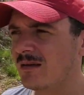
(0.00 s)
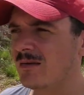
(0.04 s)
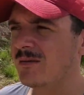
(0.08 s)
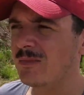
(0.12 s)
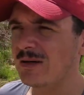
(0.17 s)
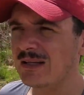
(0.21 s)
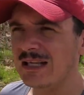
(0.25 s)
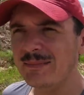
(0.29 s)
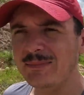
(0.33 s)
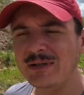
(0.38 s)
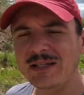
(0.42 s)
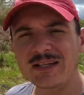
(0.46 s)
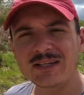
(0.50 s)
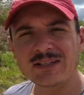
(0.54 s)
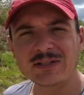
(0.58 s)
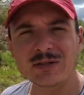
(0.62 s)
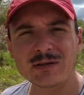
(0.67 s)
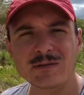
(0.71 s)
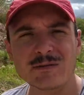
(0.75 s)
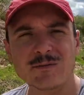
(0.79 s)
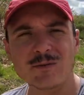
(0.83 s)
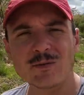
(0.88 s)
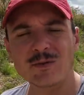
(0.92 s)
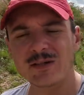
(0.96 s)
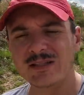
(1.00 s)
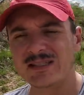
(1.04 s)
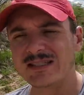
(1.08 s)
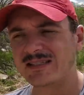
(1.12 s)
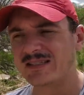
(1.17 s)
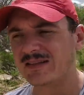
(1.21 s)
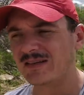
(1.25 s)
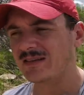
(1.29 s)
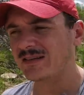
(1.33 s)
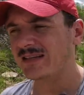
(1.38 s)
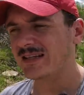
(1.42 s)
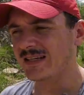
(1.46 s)
But let me know your thoughts
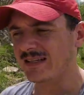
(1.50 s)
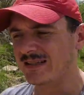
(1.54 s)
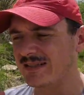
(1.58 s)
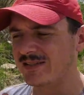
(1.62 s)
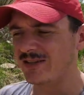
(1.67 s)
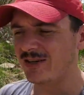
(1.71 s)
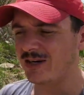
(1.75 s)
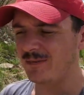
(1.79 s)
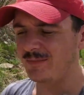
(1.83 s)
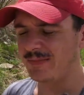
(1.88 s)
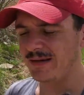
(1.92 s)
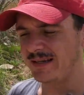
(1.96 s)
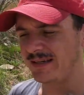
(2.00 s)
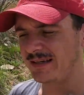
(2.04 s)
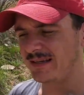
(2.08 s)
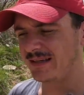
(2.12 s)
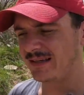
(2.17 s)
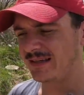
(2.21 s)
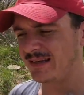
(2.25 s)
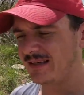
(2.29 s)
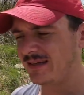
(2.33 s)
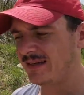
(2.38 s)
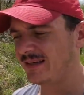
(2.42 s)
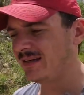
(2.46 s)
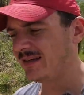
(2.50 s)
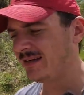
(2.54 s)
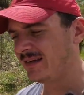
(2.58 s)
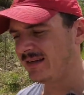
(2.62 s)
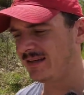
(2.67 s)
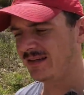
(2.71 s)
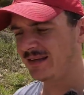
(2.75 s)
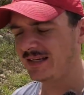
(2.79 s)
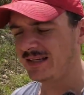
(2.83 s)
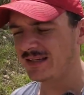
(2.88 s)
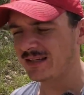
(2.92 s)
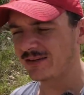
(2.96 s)
on this topic
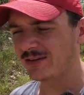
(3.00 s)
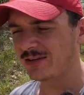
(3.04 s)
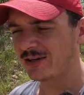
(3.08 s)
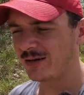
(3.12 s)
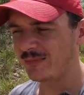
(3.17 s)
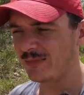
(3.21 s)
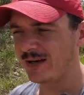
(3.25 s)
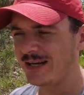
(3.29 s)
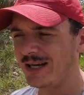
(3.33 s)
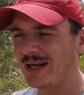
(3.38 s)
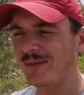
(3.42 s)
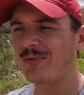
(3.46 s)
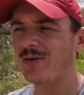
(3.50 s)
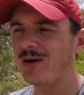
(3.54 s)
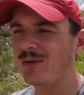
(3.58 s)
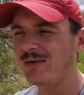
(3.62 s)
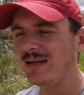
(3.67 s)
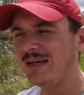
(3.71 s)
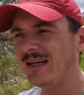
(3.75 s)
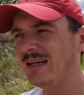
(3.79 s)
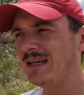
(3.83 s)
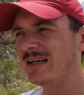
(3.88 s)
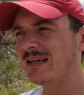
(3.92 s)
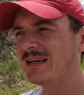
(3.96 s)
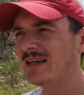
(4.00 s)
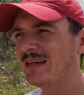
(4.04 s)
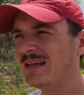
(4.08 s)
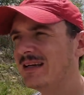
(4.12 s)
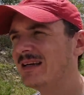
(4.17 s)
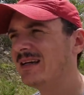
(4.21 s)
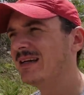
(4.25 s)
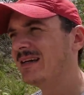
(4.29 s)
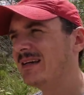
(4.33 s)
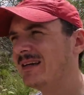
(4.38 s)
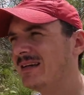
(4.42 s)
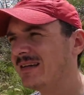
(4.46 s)
in the comment. I'm probably
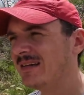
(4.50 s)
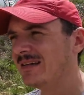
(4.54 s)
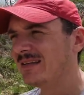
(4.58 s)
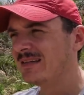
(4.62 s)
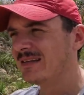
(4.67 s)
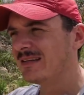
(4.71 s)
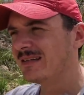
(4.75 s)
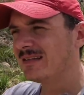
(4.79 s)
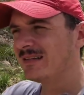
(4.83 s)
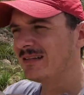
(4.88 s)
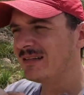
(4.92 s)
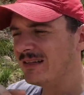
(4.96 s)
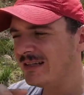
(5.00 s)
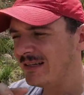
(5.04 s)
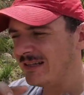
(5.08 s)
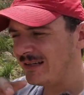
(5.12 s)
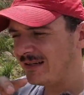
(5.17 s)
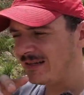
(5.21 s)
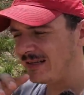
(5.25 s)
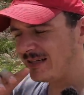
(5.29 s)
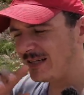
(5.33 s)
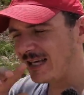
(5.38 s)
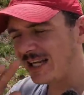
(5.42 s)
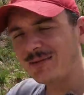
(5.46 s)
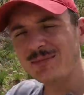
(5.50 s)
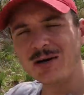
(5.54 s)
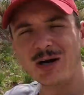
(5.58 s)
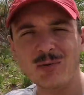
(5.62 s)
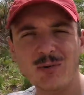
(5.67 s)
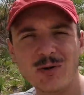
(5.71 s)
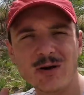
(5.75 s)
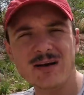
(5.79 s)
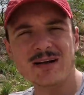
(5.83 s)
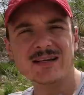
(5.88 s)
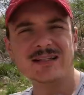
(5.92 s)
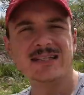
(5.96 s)
getting my
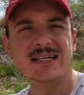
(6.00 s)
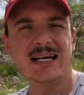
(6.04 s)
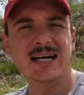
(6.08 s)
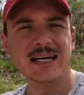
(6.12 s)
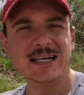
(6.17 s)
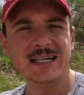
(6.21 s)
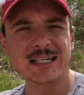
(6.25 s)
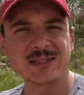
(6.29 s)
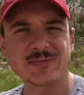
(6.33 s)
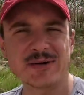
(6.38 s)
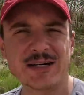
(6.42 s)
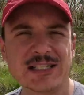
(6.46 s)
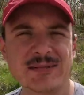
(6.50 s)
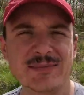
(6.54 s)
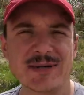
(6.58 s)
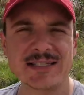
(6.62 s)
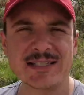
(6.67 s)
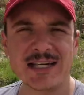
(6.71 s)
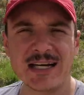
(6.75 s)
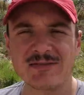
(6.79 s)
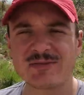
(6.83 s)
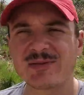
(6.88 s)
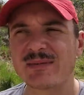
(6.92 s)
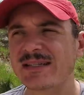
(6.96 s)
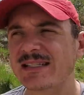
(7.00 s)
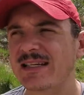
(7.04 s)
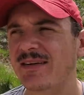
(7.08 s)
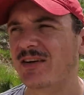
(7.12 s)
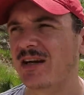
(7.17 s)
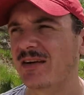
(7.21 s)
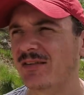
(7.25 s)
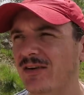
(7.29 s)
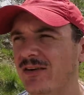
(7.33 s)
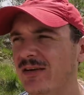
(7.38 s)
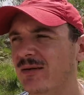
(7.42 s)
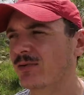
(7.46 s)
words out and expressing myself is probably something
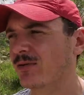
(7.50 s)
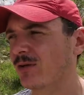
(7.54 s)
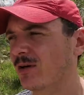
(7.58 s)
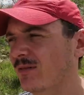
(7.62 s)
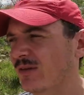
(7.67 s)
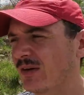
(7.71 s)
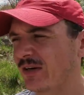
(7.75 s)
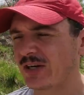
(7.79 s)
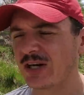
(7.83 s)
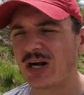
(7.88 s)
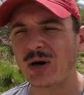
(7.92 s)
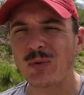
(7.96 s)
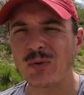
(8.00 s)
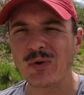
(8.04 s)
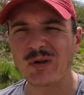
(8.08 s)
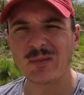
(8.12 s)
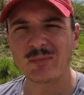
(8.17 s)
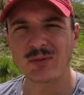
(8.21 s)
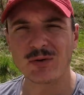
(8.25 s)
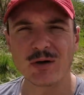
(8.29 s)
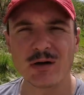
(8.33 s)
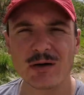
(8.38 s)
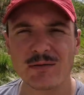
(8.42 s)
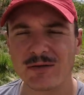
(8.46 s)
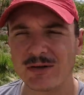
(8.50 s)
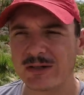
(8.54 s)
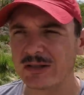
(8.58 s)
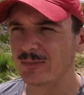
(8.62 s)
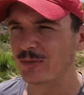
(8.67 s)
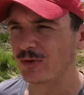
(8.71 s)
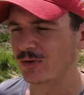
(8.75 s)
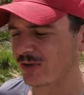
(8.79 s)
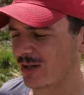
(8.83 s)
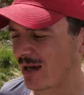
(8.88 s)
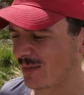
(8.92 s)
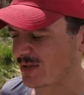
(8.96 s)
I'm going to improve on, and I will improve on
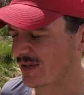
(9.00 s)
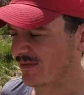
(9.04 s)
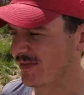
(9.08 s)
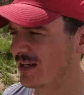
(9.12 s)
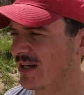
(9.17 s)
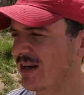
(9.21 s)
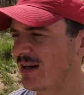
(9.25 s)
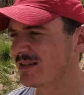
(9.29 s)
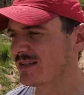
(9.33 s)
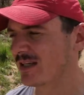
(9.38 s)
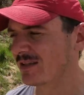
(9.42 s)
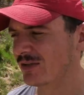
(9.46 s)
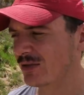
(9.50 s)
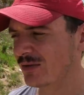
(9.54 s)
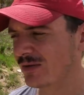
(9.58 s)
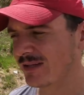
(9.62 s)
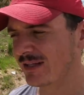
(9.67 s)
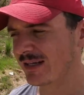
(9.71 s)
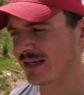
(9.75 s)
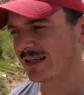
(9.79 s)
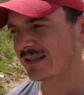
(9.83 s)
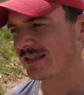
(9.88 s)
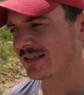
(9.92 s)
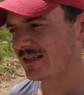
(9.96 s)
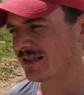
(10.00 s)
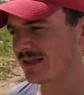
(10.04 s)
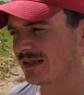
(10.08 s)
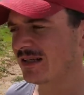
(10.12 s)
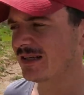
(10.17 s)
more types of videos I do on this.